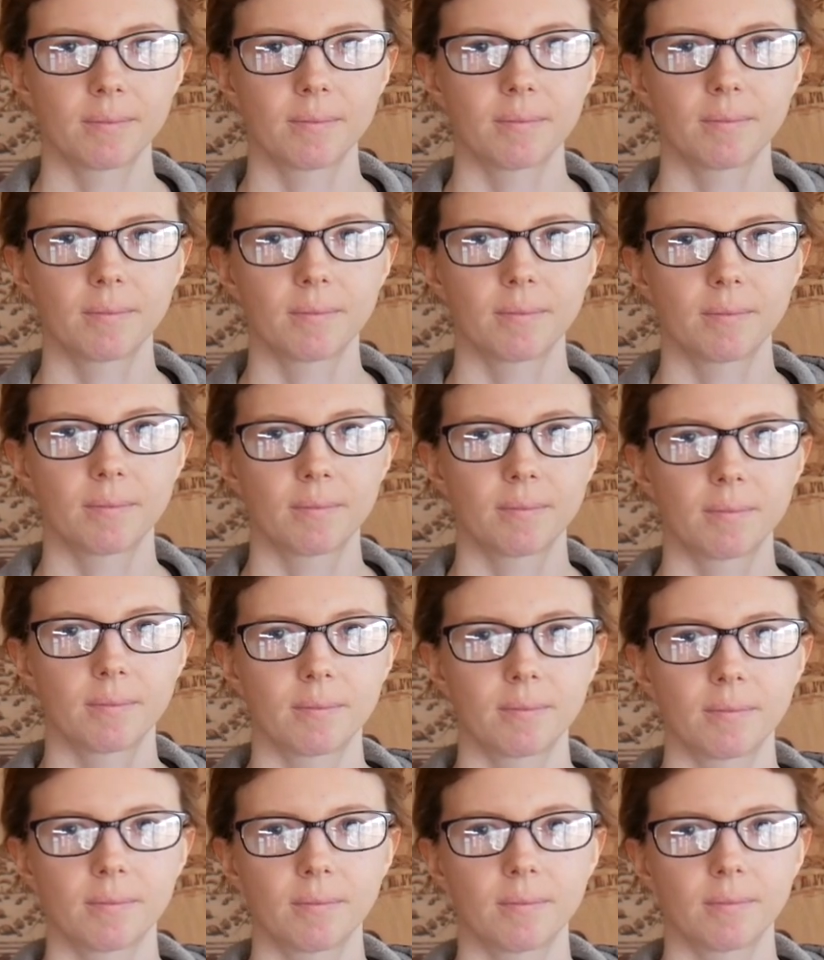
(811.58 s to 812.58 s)

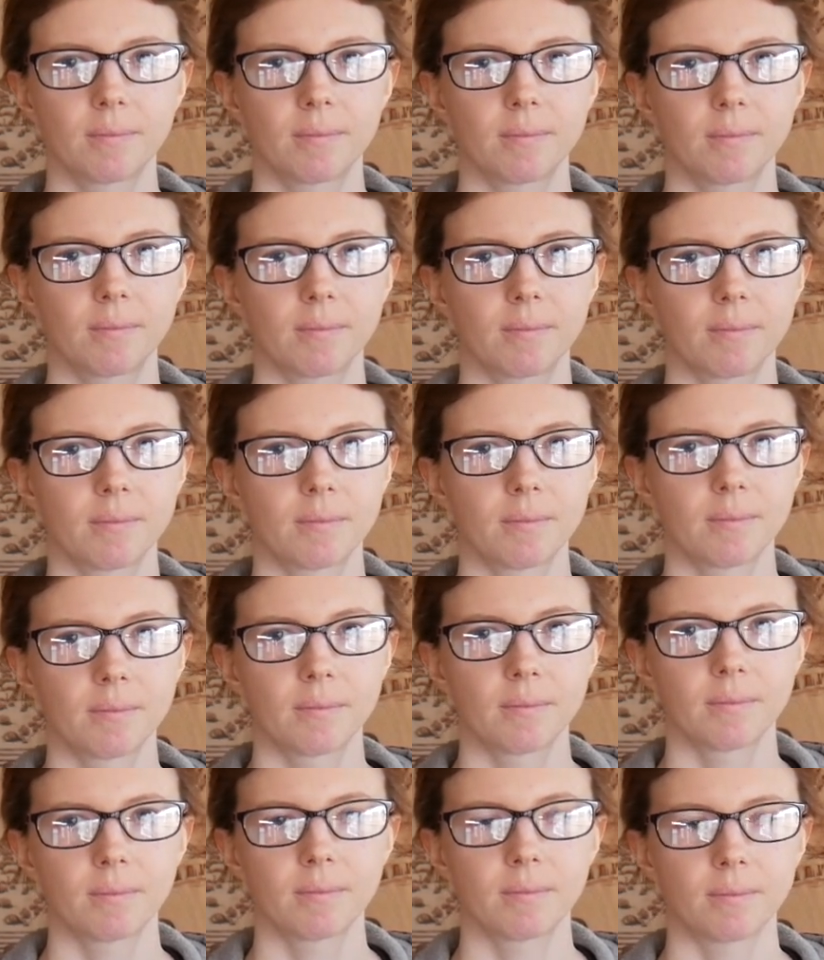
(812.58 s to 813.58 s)

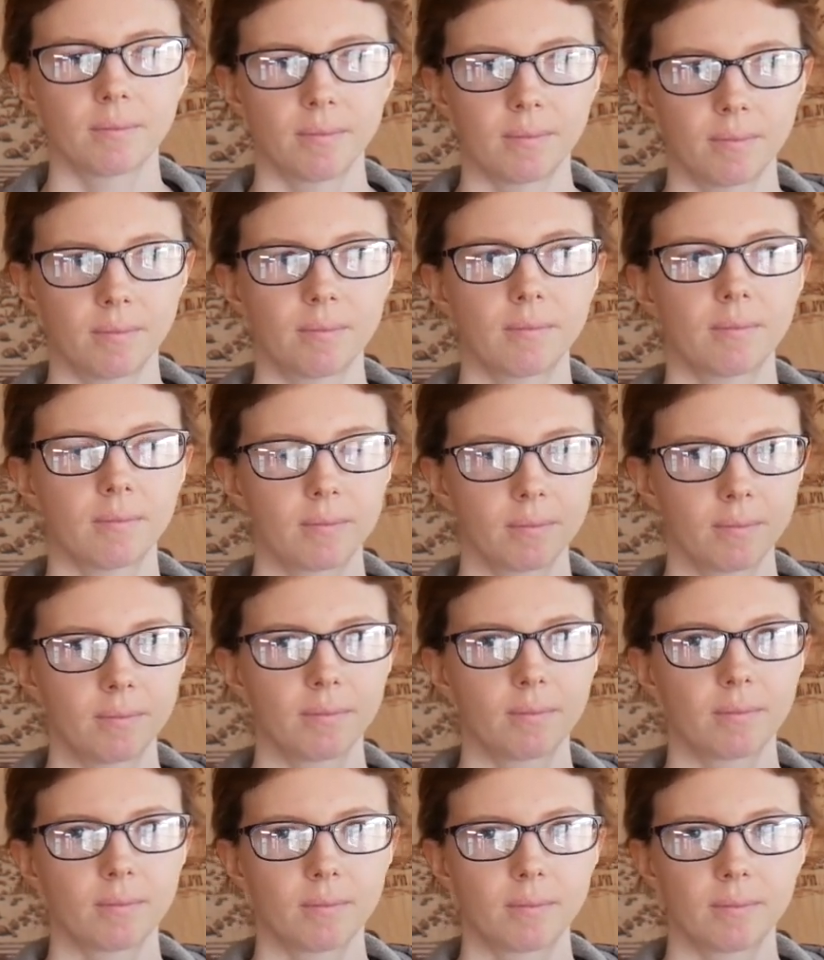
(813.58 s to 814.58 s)

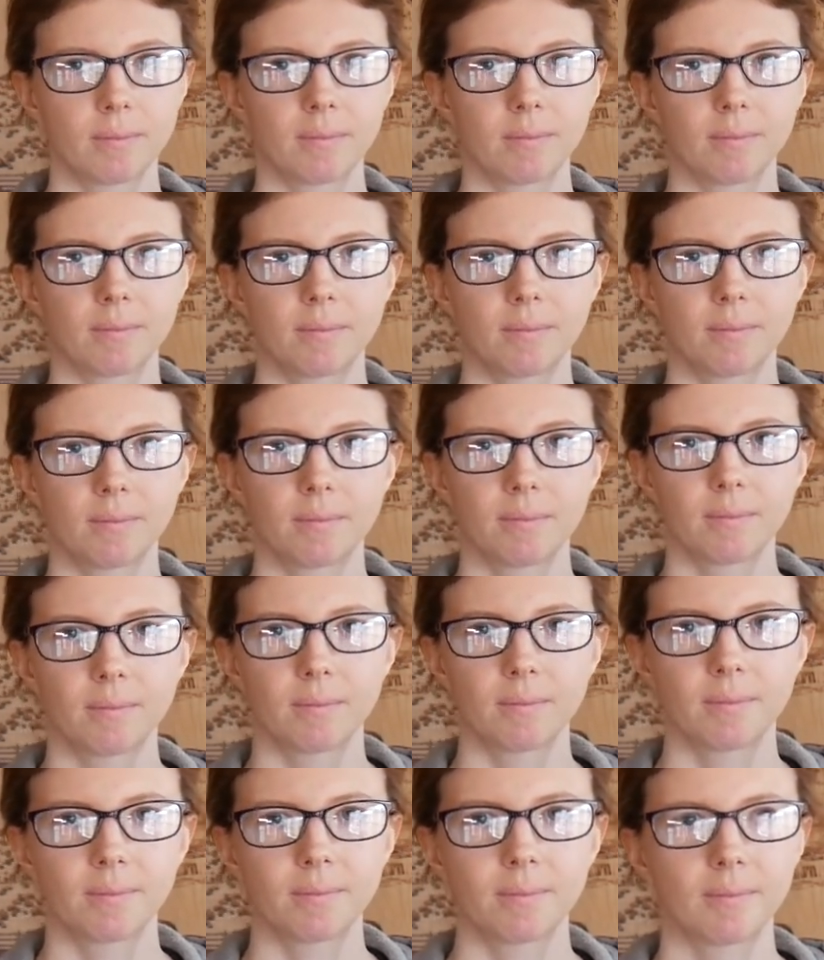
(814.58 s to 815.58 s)

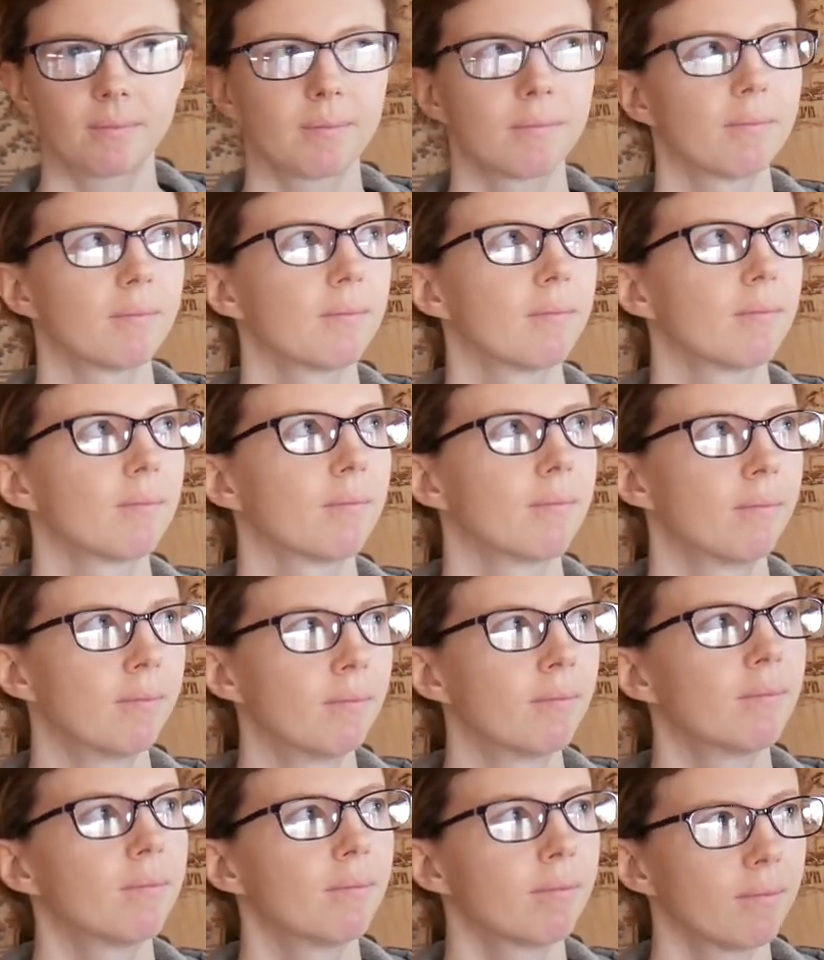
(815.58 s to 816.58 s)

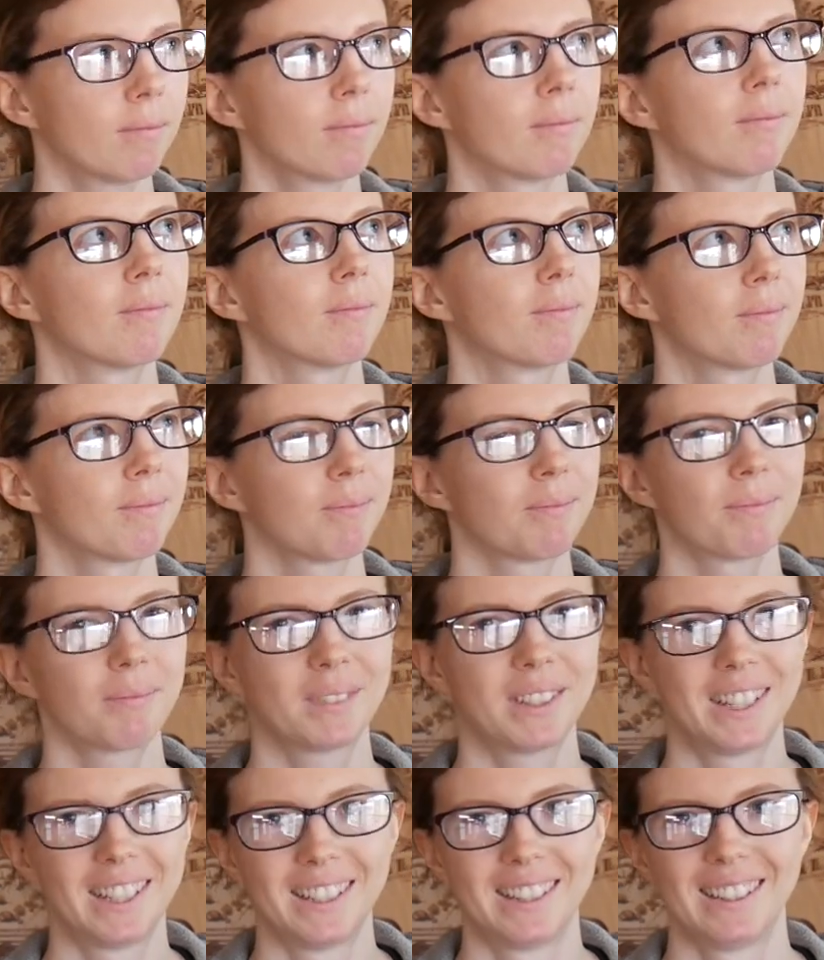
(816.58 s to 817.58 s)

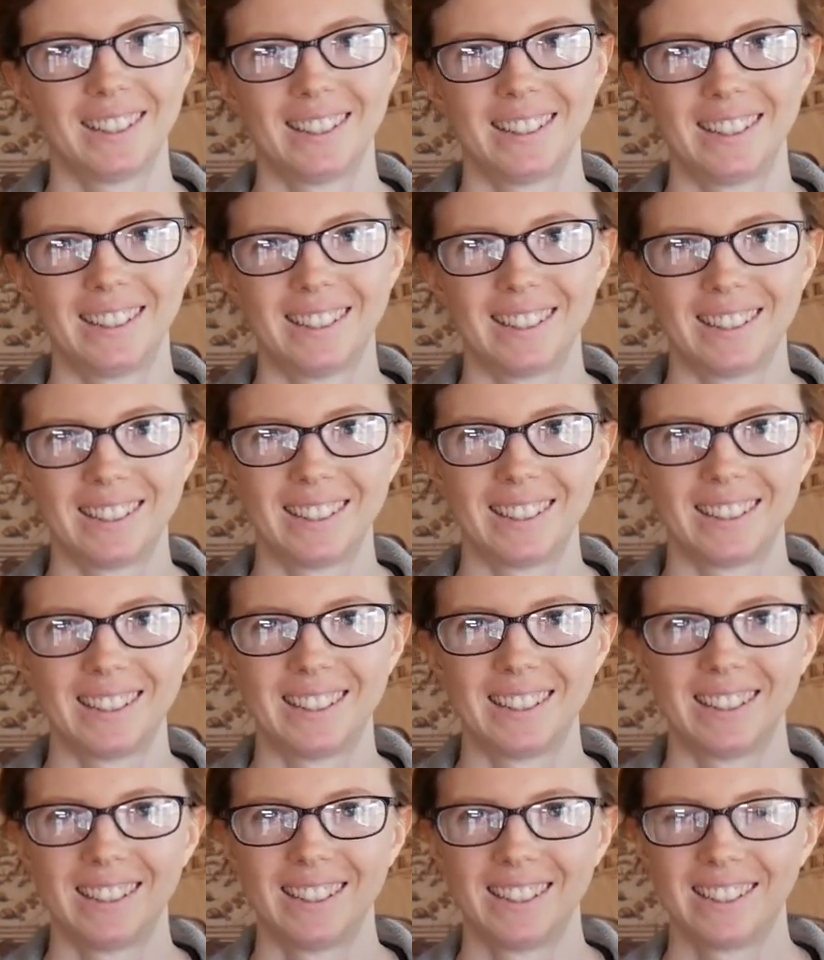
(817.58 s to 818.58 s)

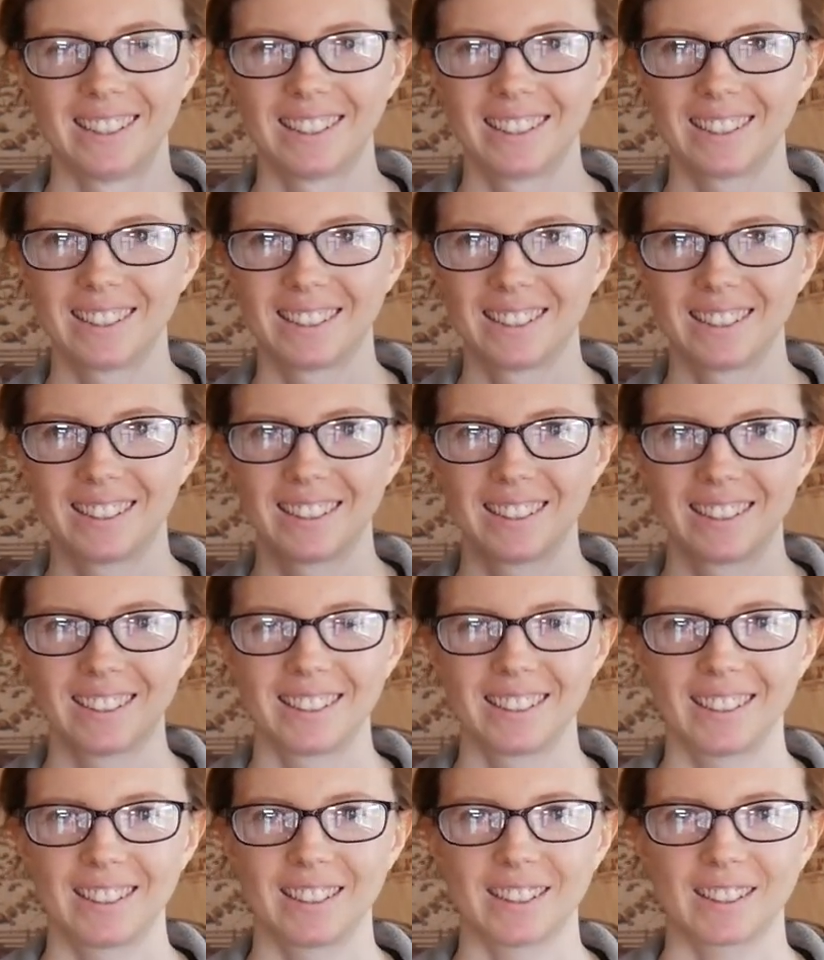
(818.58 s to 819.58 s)
(silent)